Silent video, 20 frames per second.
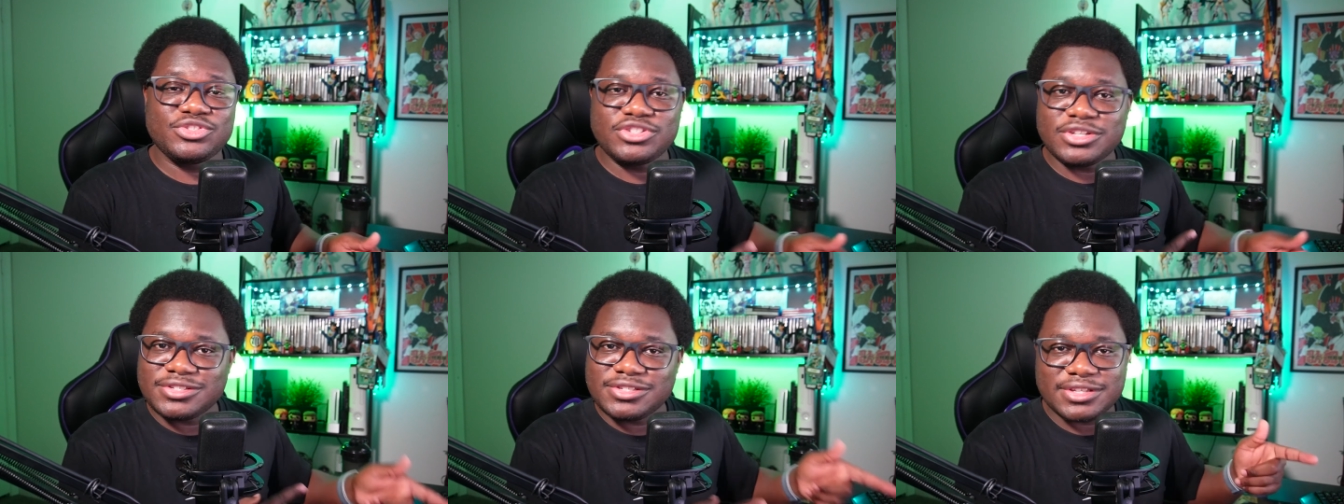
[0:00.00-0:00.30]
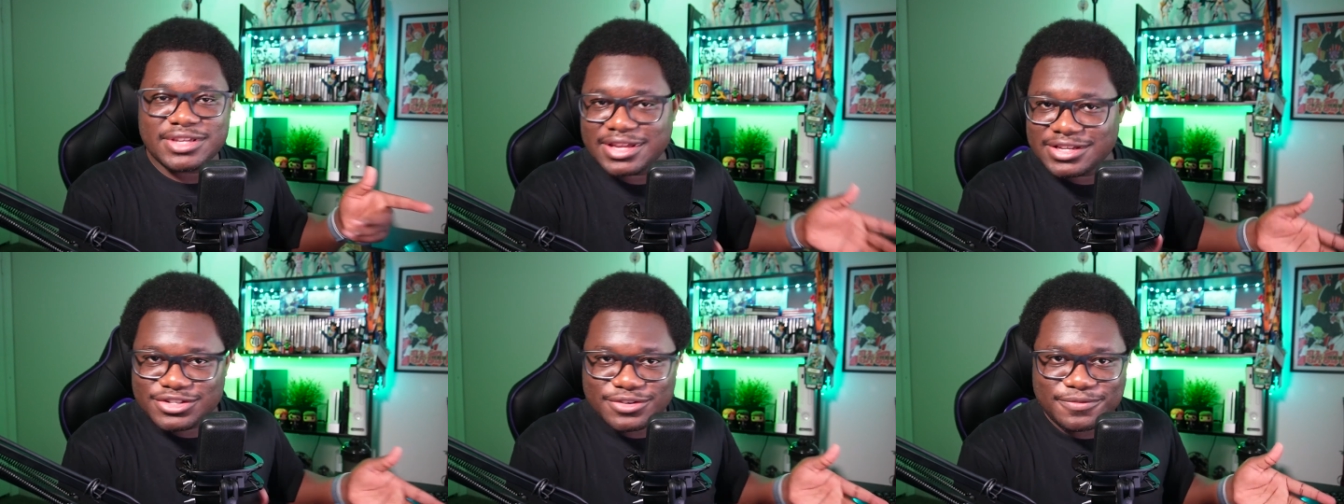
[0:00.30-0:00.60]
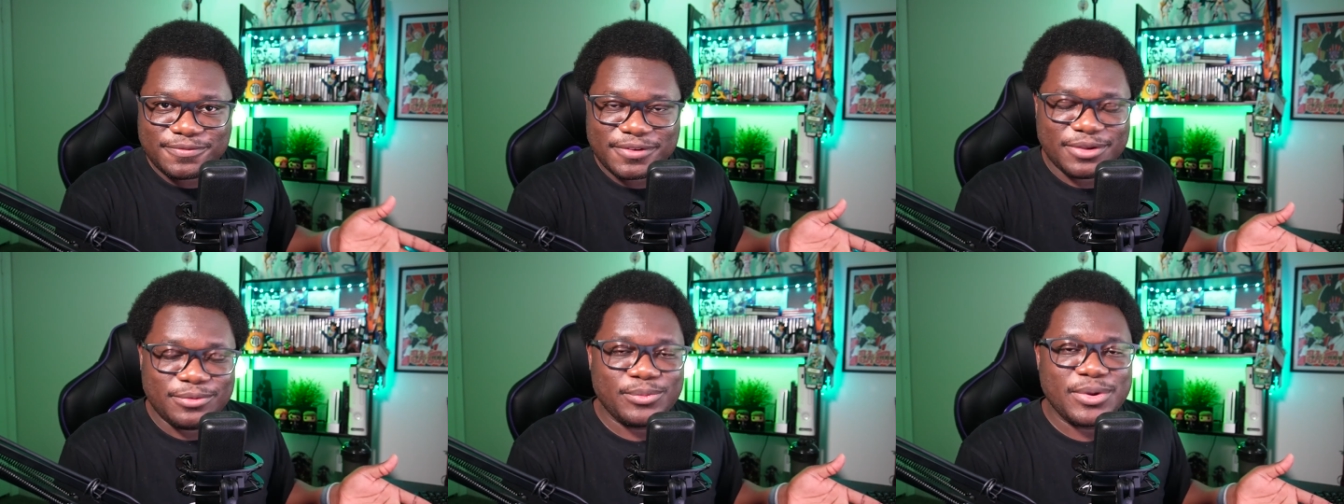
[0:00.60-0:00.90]
just to get your
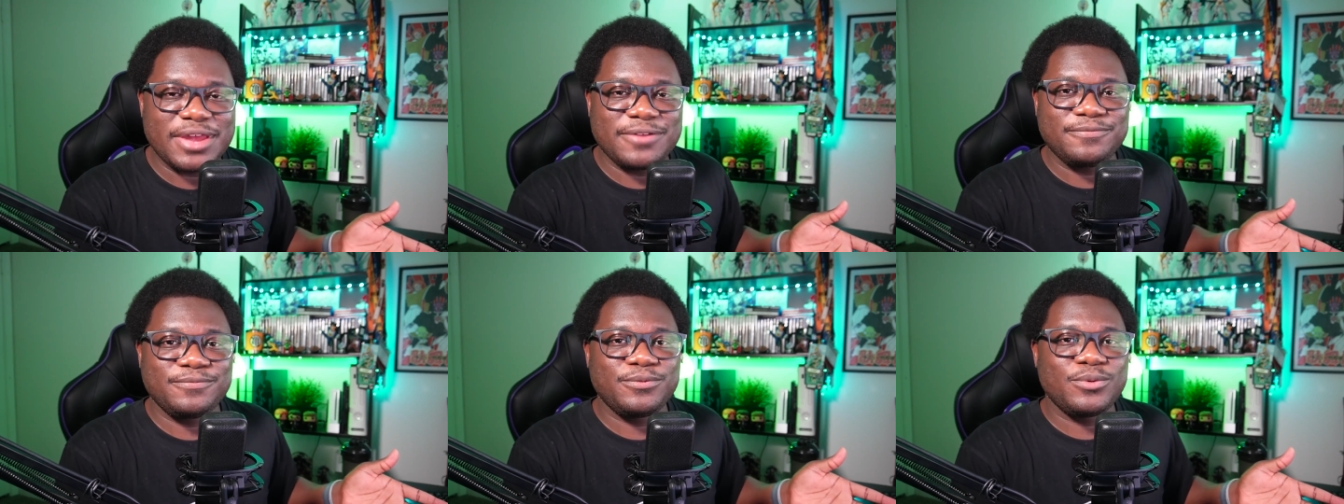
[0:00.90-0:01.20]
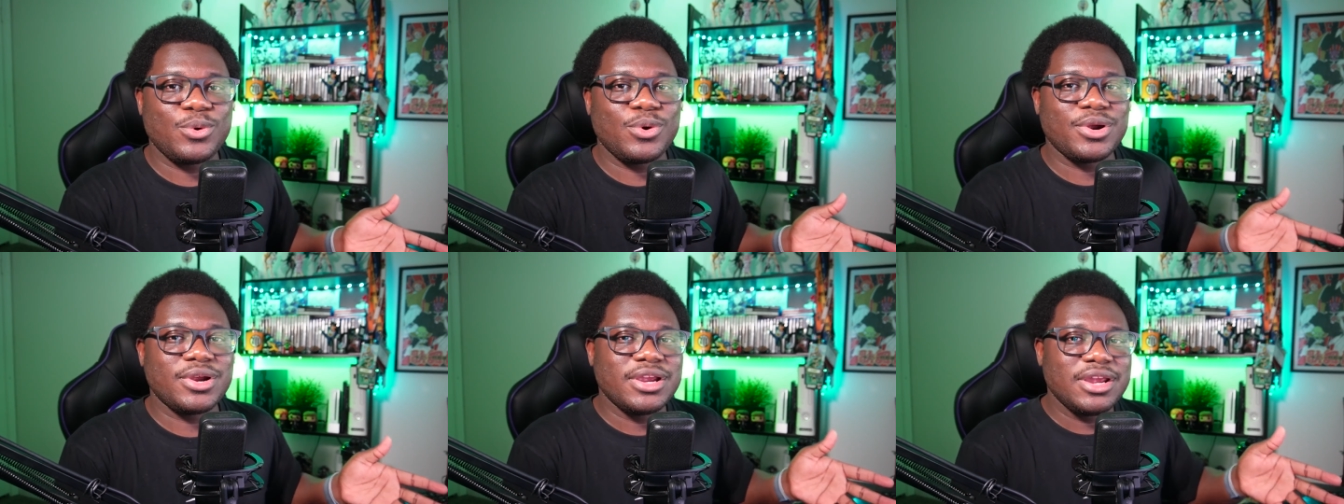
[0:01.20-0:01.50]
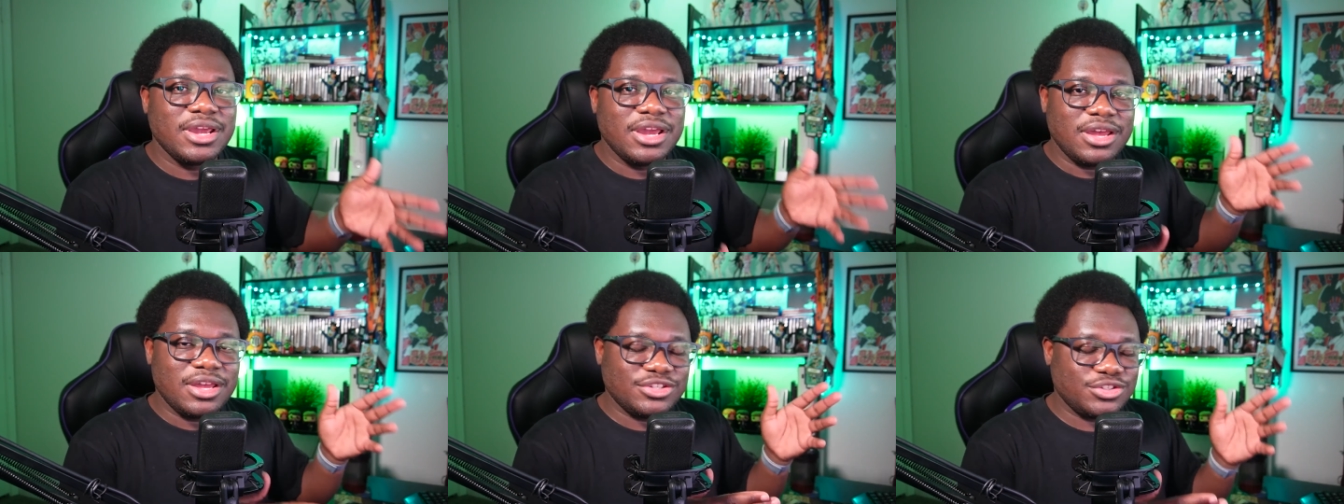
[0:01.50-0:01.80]
feet wet for
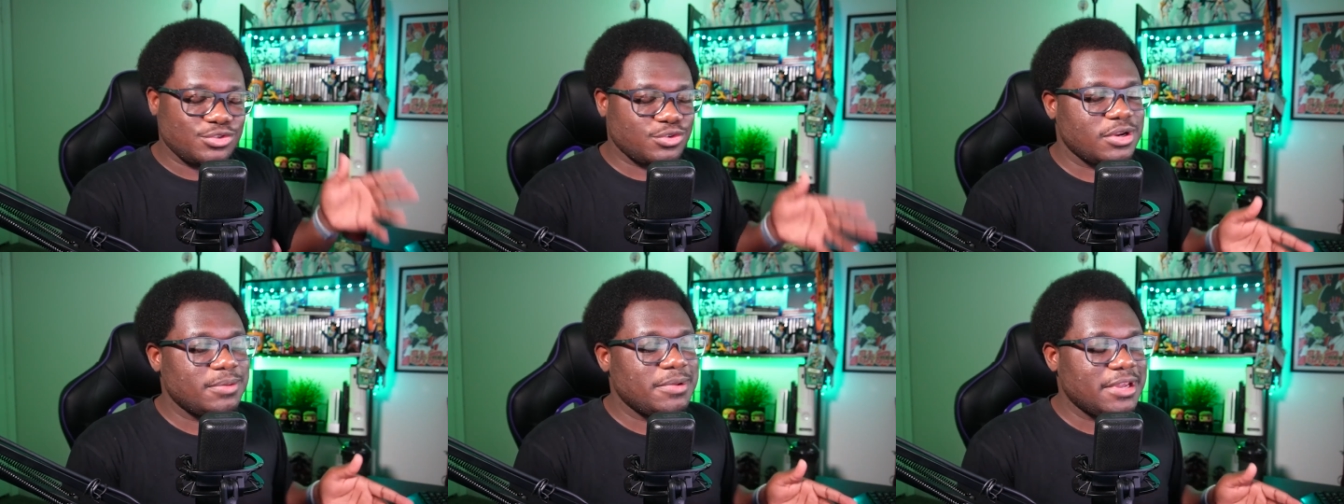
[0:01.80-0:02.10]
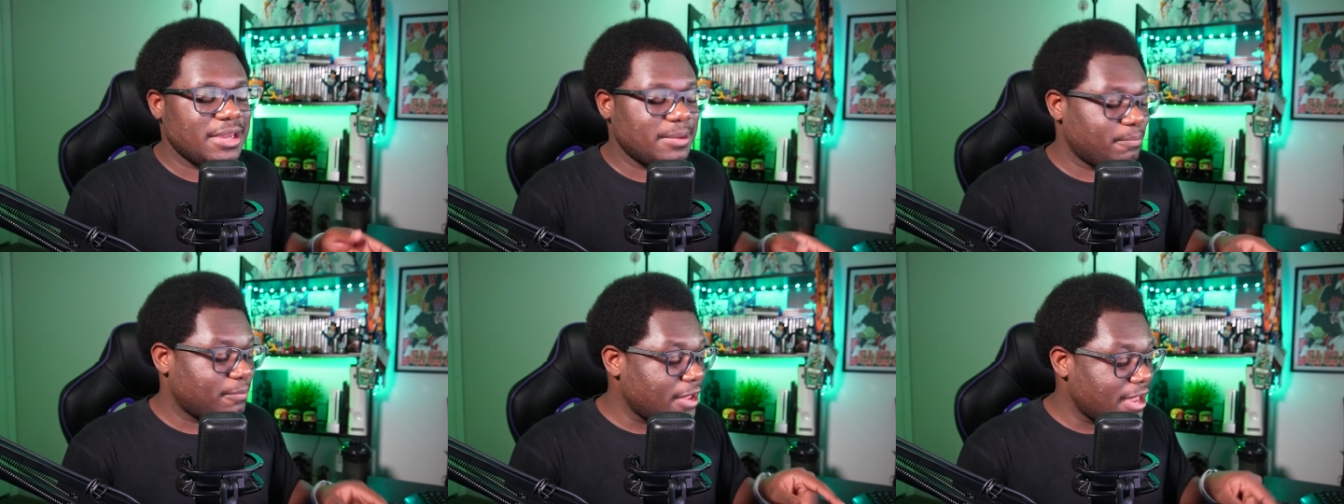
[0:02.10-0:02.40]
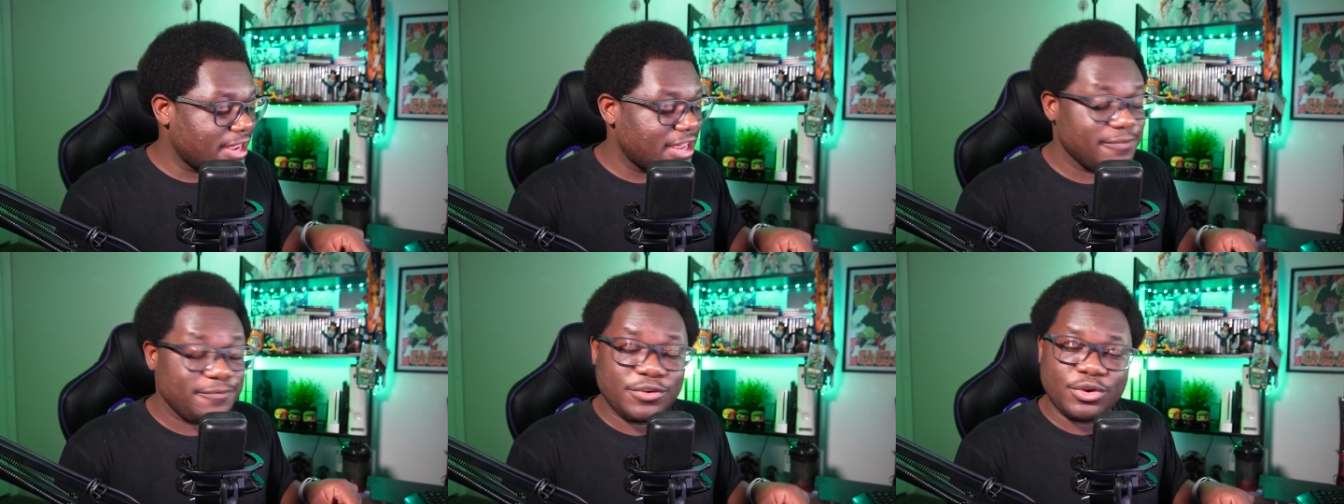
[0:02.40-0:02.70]
streaming,
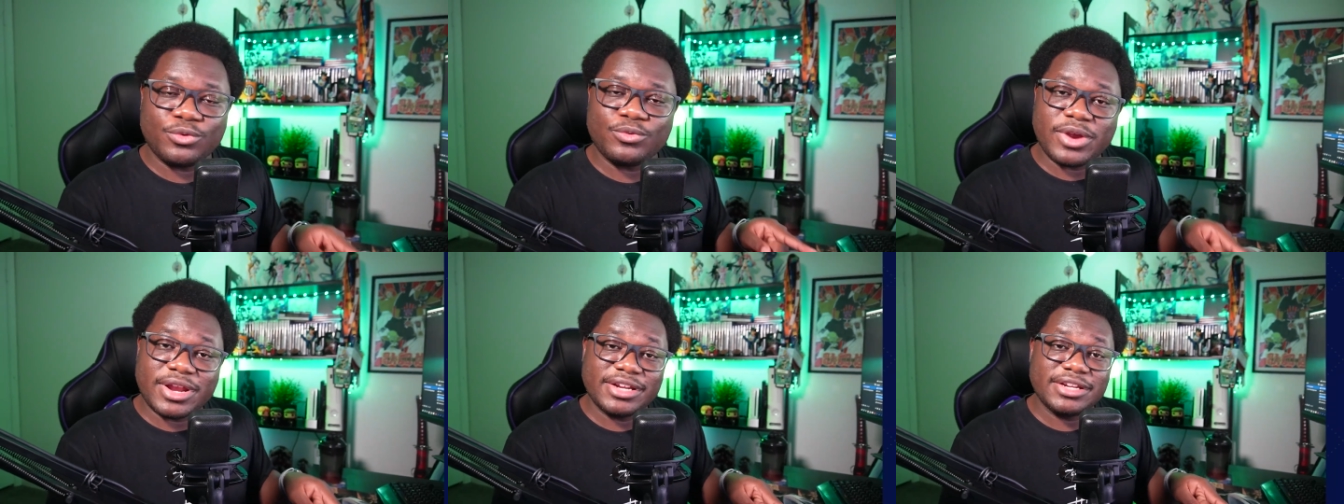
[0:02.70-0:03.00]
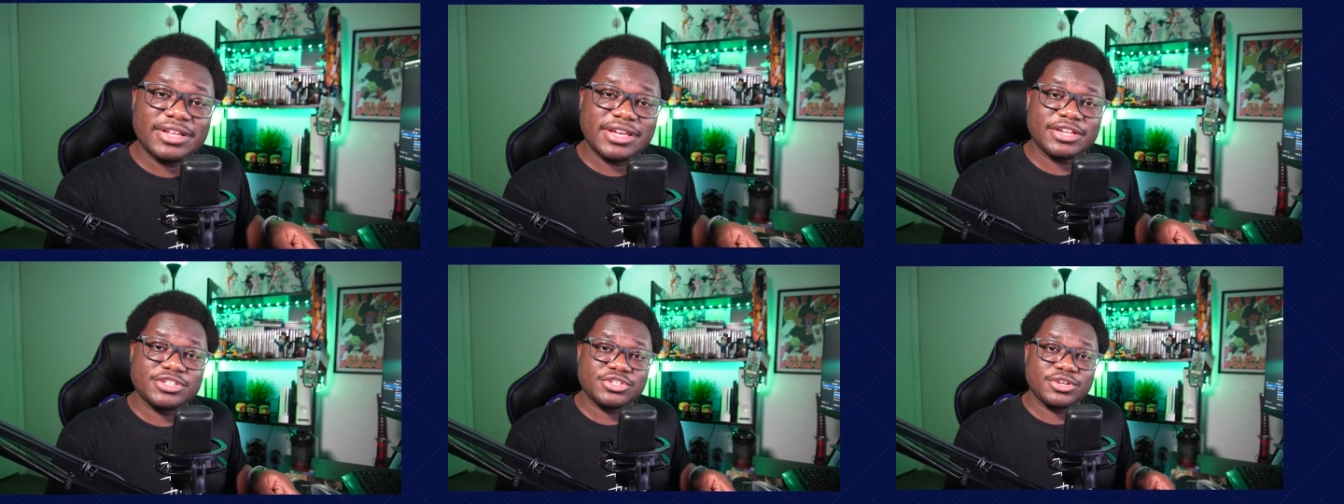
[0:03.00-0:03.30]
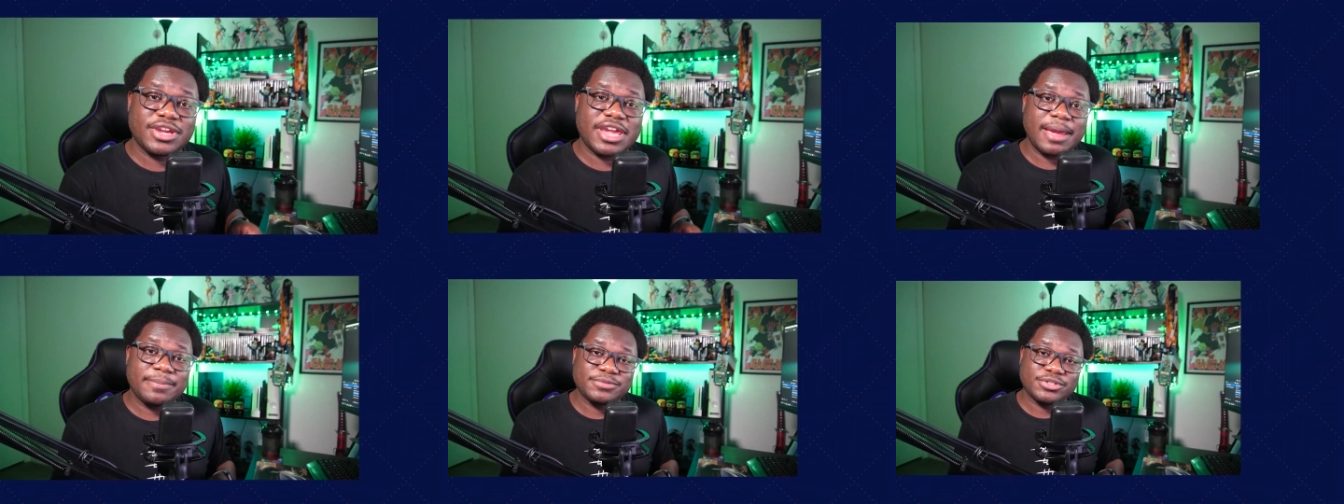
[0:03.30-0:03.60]
but if you're ready to get
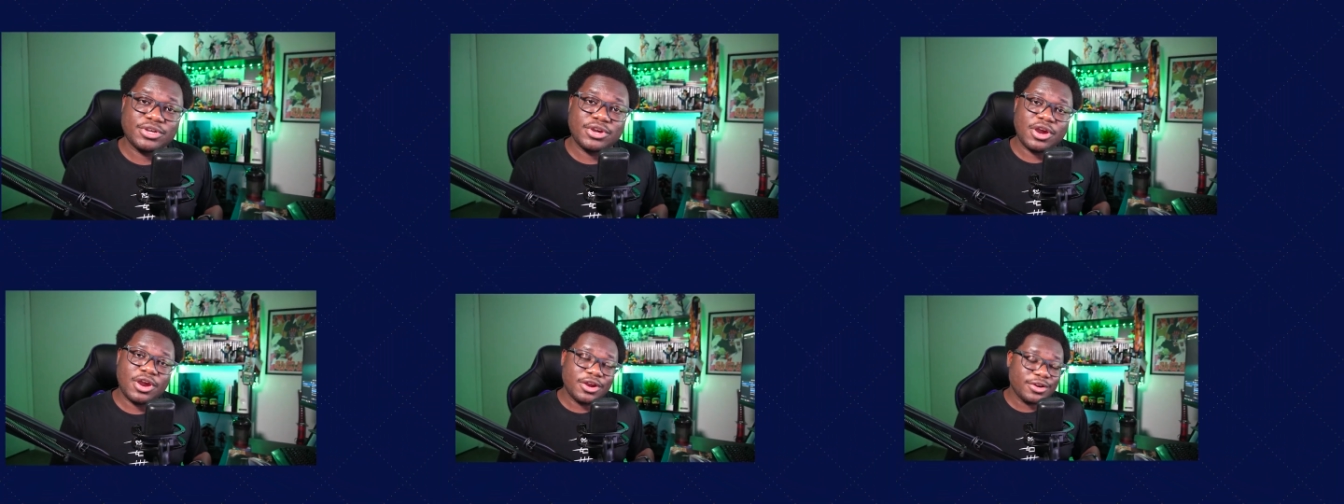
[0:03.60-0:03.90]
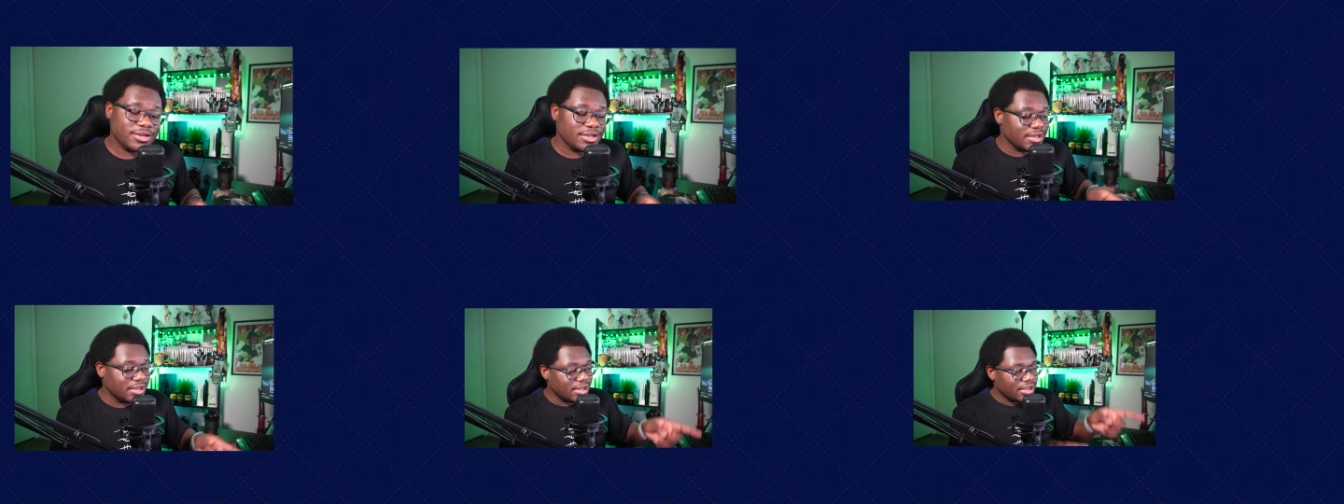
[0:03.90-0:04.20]
your capture card,